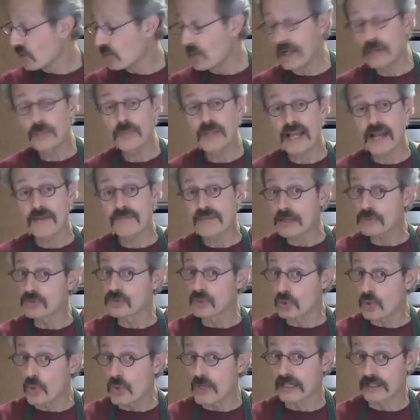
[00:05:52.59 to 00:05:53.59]
While we have, that
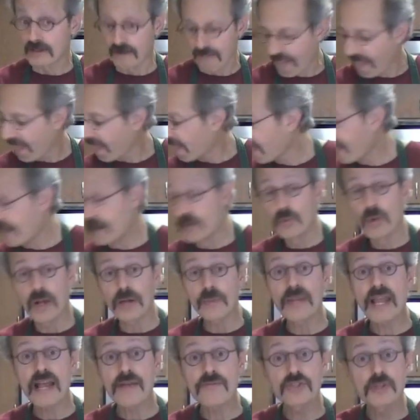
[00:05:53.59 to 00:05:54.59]
was quick.
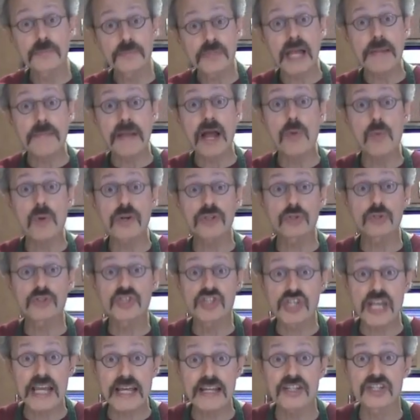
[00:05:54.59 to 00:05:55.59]
While we have some time, I want to
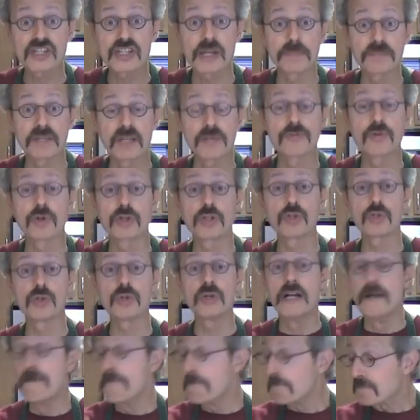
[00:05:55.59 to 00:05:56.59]
share something for
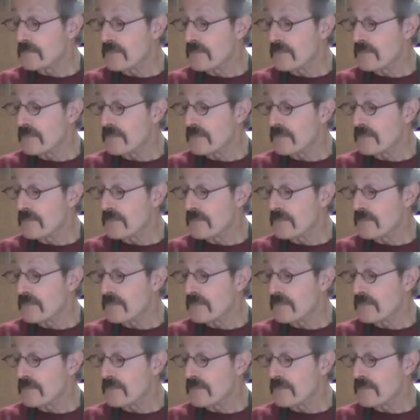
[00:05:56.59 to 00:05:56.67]
you.